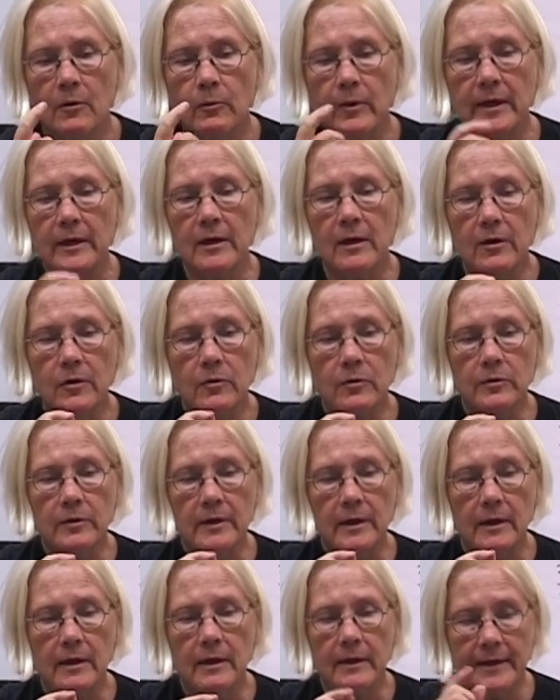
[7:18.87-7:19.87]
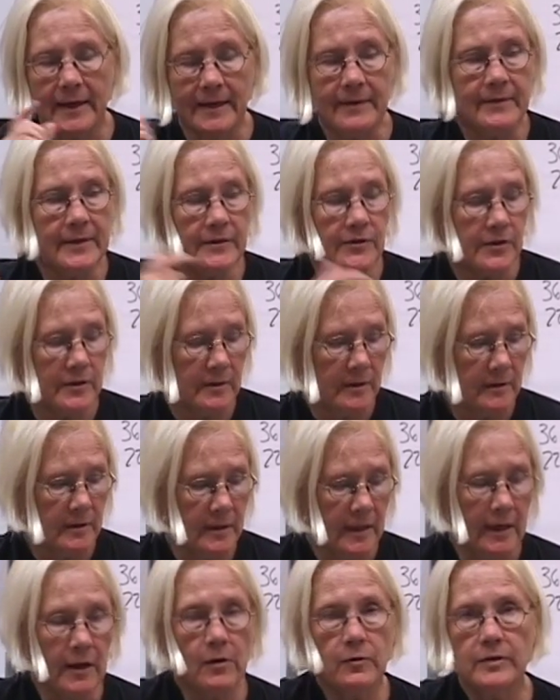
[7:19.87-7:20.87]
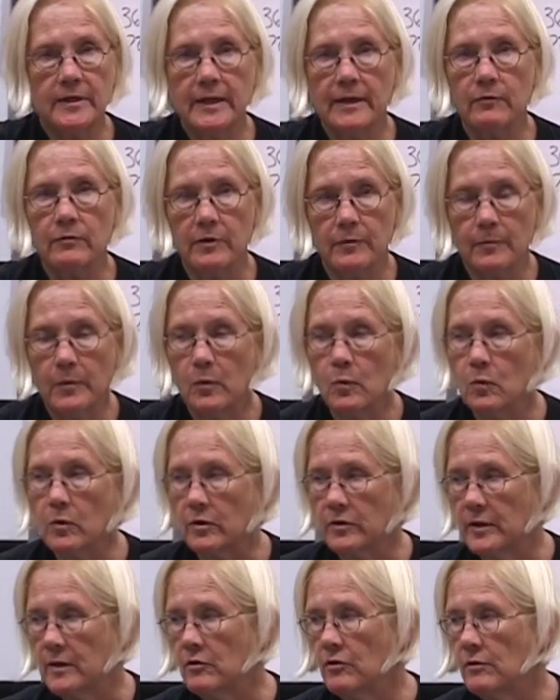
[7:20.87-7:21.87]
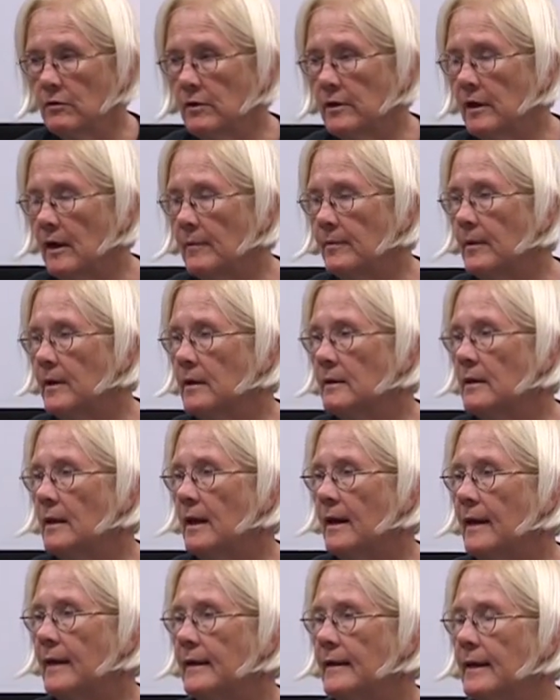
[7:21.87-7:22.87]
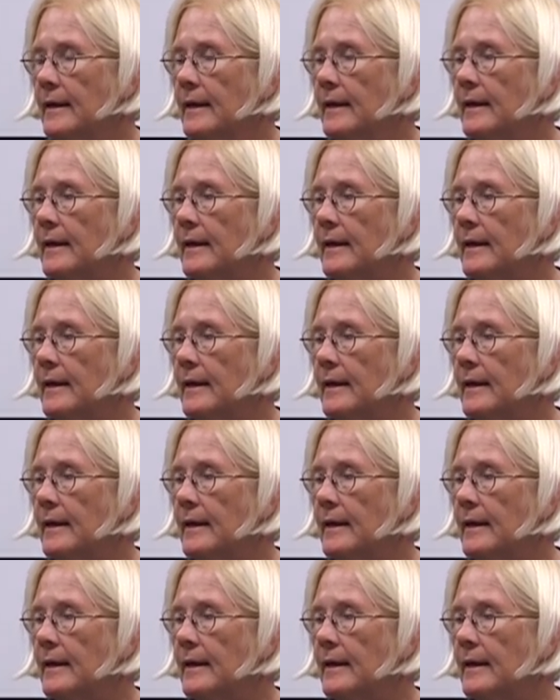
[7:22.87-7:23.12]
in this DOD report that you can look up online,